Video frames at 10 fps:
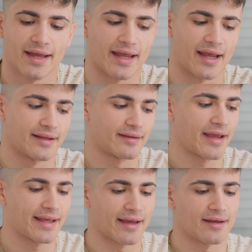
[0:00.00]
And
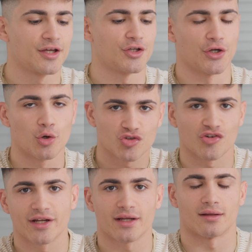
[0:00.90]
I get node
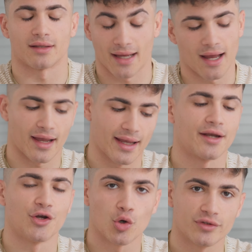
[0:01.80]
tree, like I
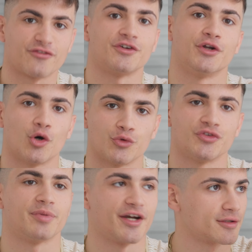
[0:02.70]
get node after
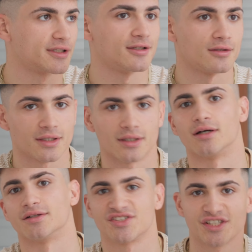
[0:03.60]
node,
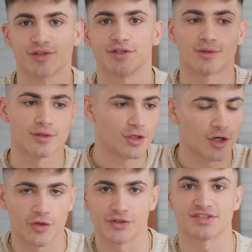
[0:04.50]
parallel, serial,
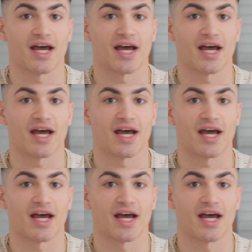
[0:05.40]
all this.